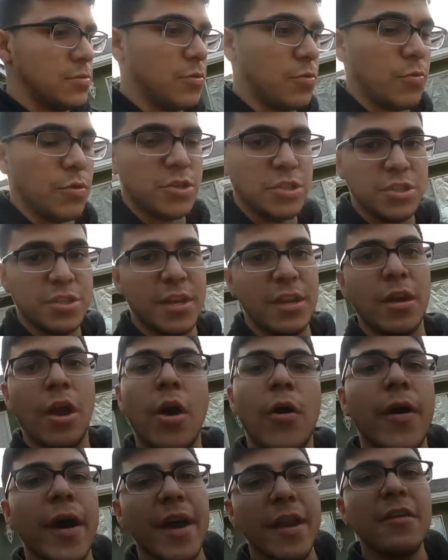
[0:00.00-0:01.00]
we're just gonna
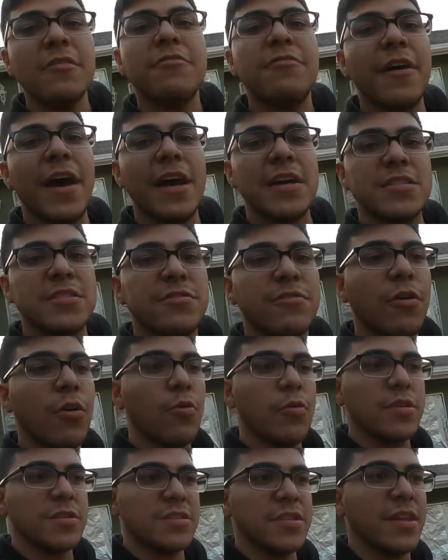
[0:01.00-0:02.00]
go ahead and fast
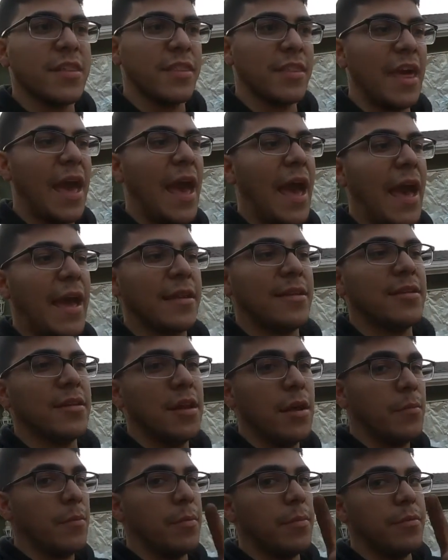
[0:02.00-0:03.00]
forward to
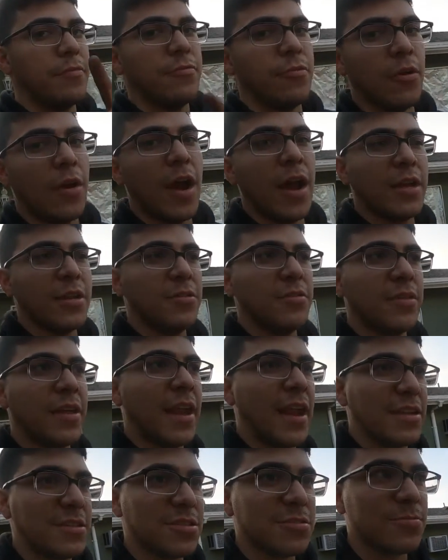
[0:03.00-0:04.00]
that. But before I do that,
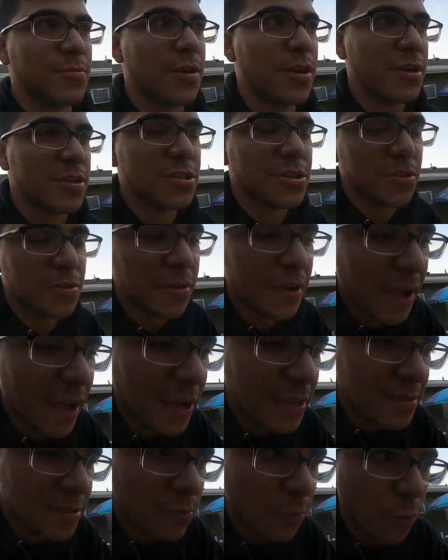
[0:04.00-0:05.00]
I just wanted to show you
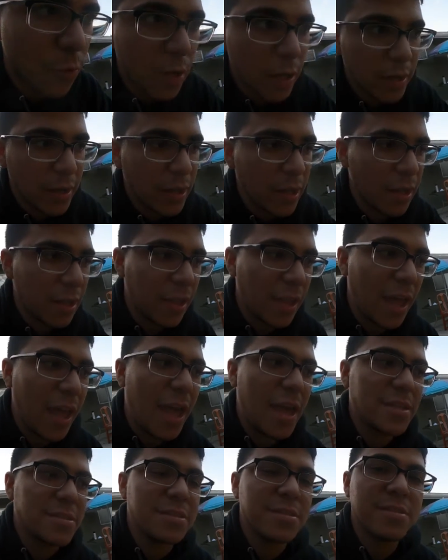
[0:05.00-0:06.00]
guys one
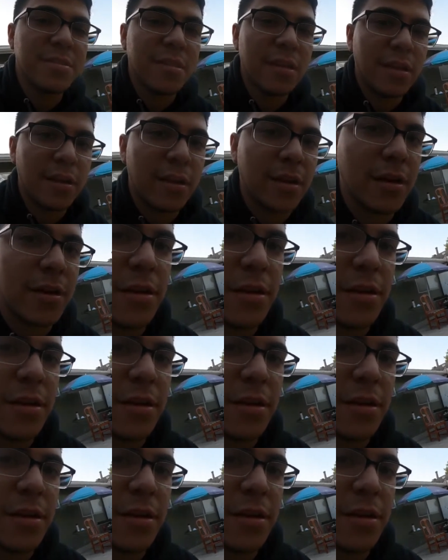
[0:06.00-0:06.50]
last thing.